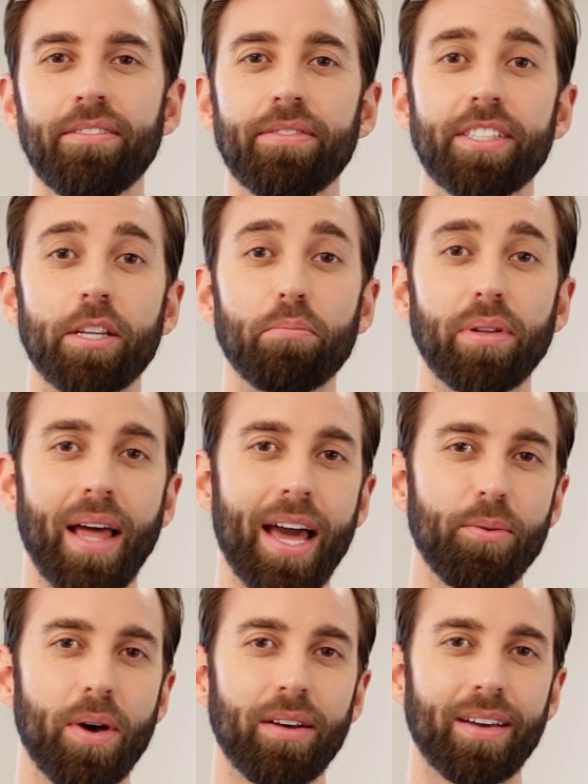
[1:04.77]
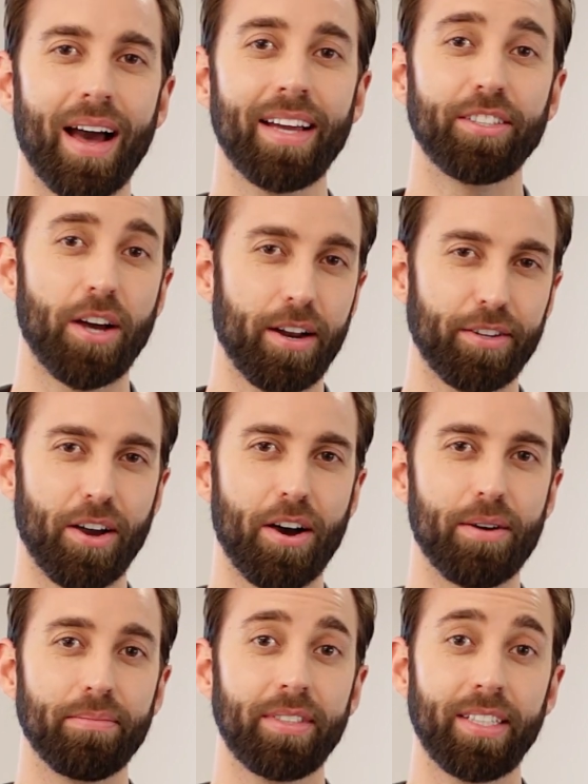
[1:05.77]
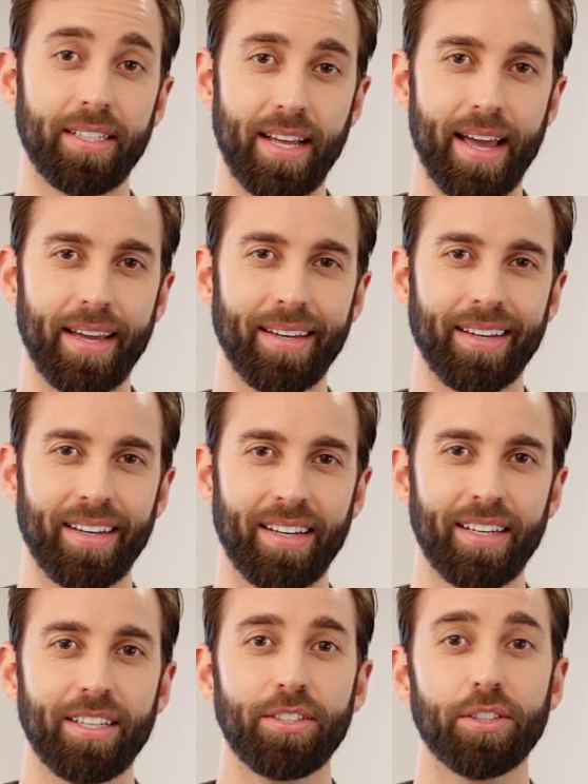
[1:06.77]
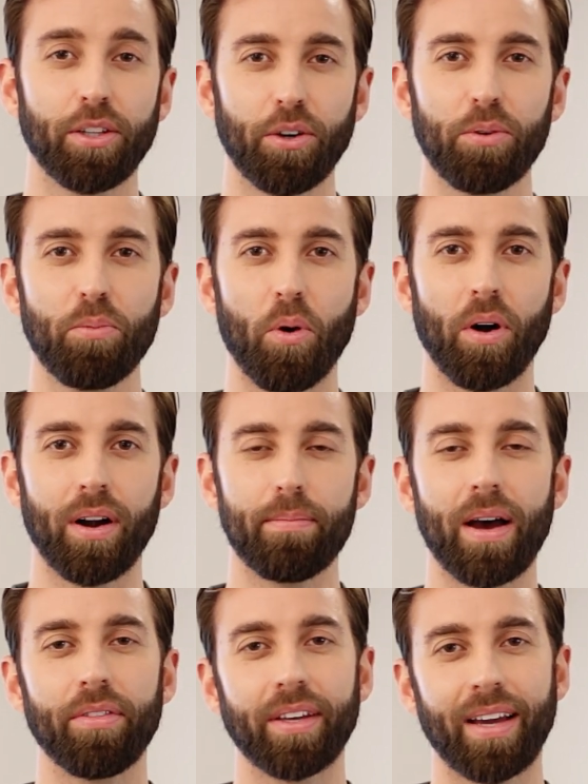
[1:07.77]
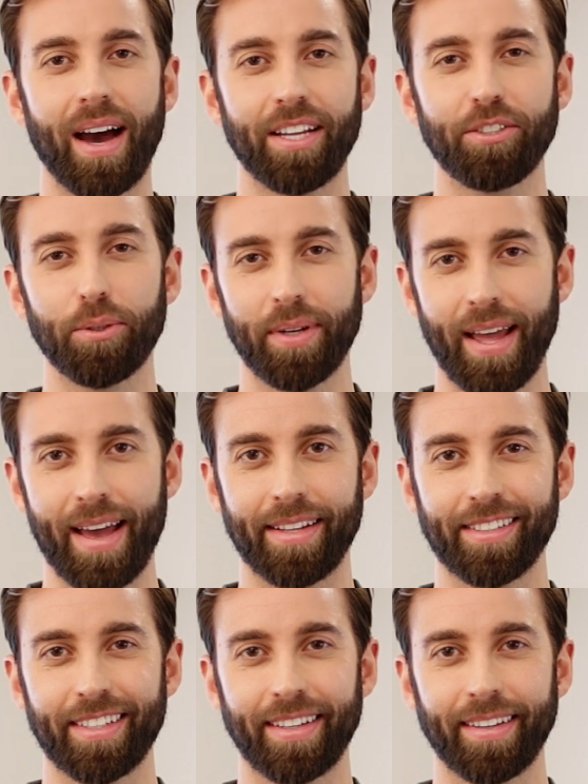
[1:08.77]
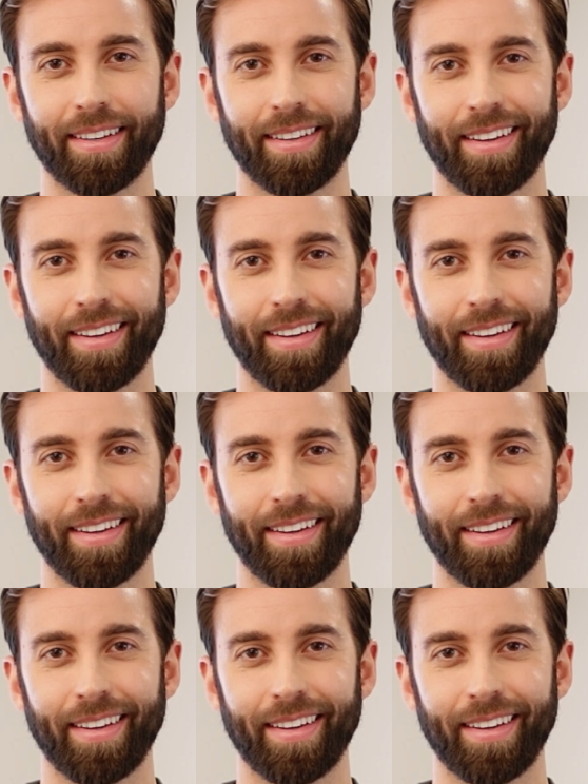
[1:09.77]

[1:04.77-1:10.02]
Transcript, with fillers: Visit planwellguide.com today to learn more about the guide to enhancing.